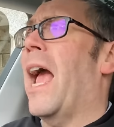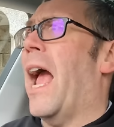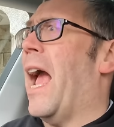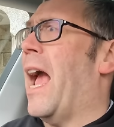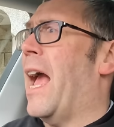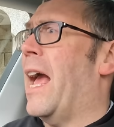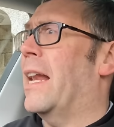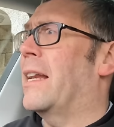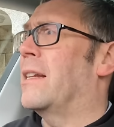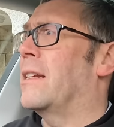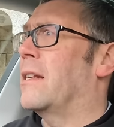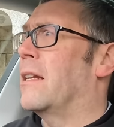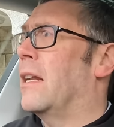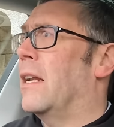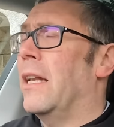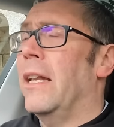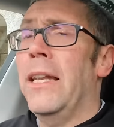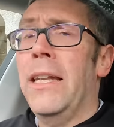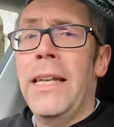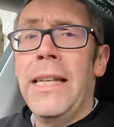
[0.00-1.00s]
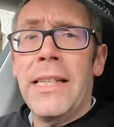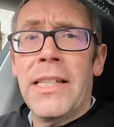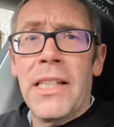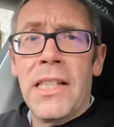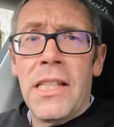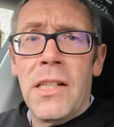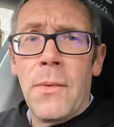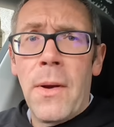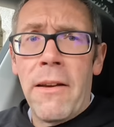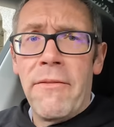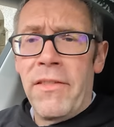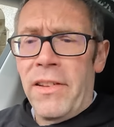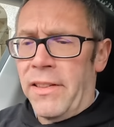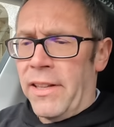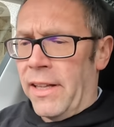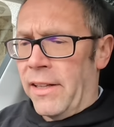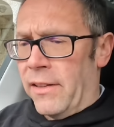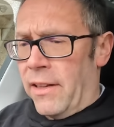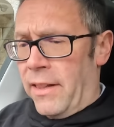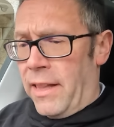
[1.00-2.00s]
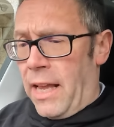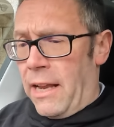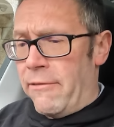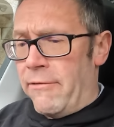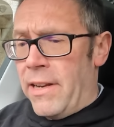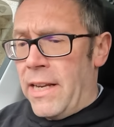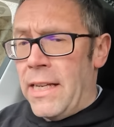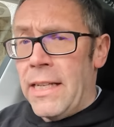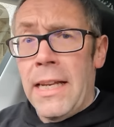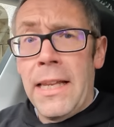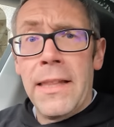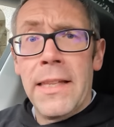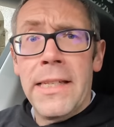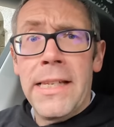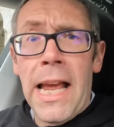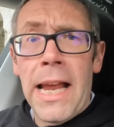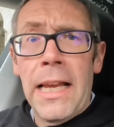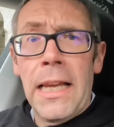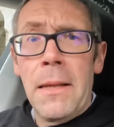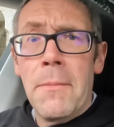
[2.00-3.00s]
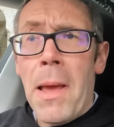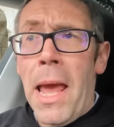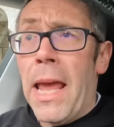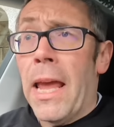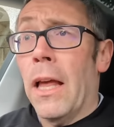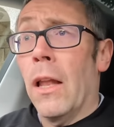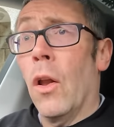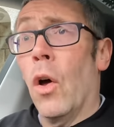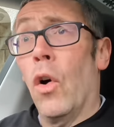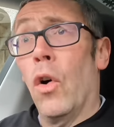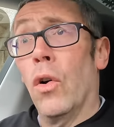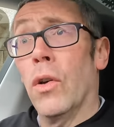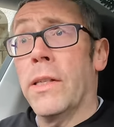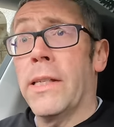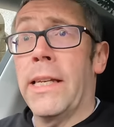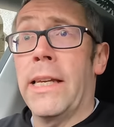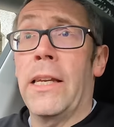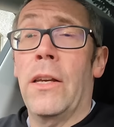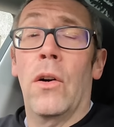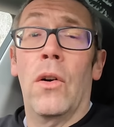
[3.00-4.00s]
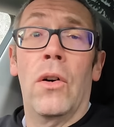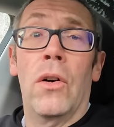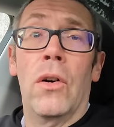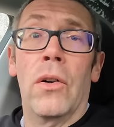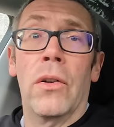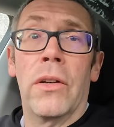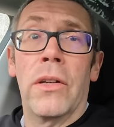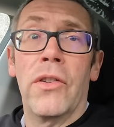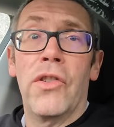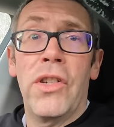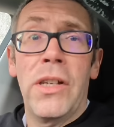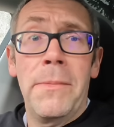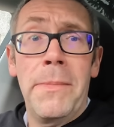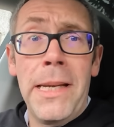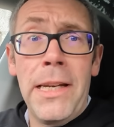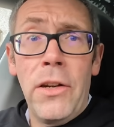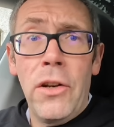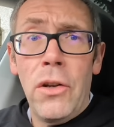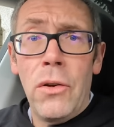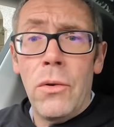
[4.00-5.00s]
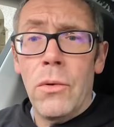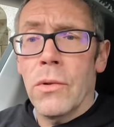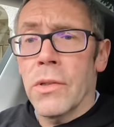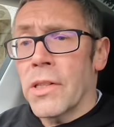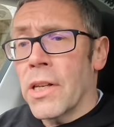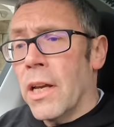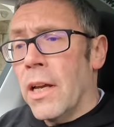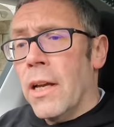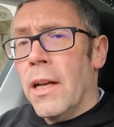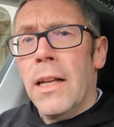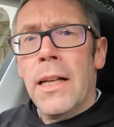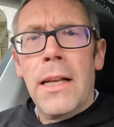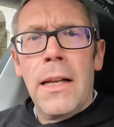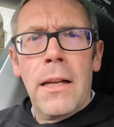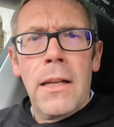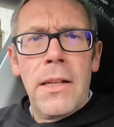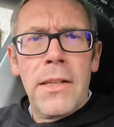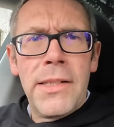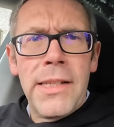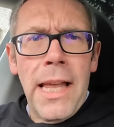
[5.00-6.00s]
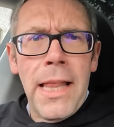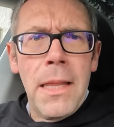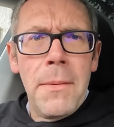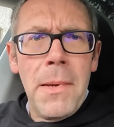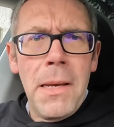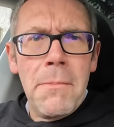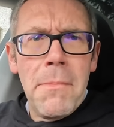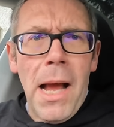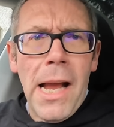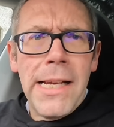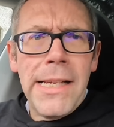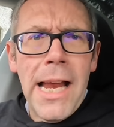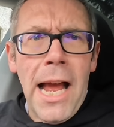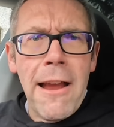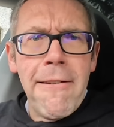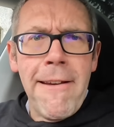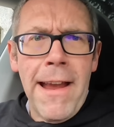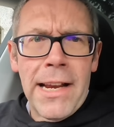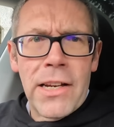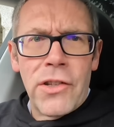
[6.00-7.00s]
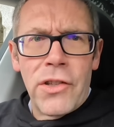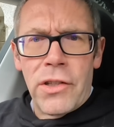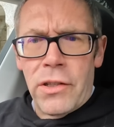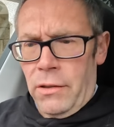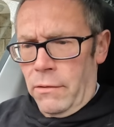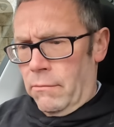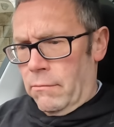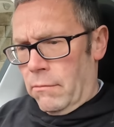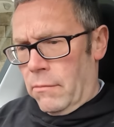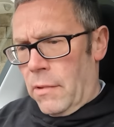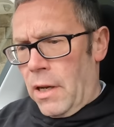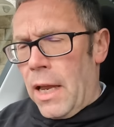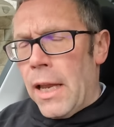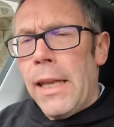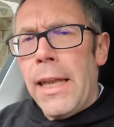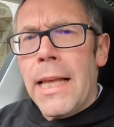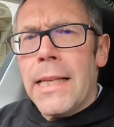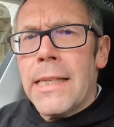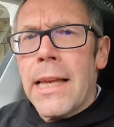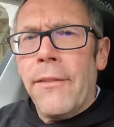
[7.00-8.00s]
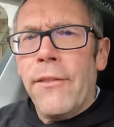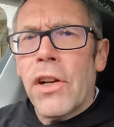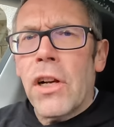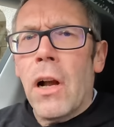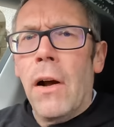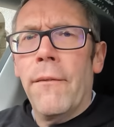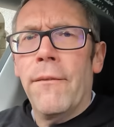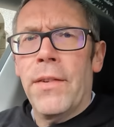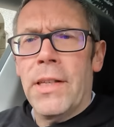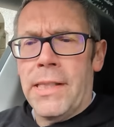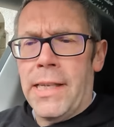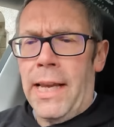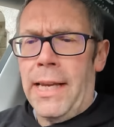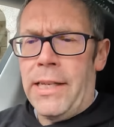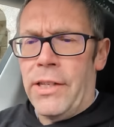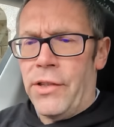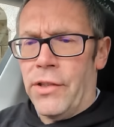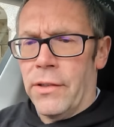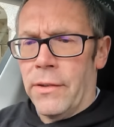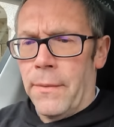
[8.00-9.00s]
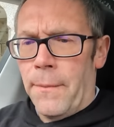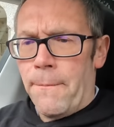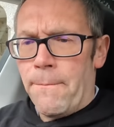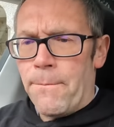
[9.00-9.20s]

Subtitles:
and listen to everything that they read in the Daily Mail or see on GB News. Send them in my direction. Let's have a conversation.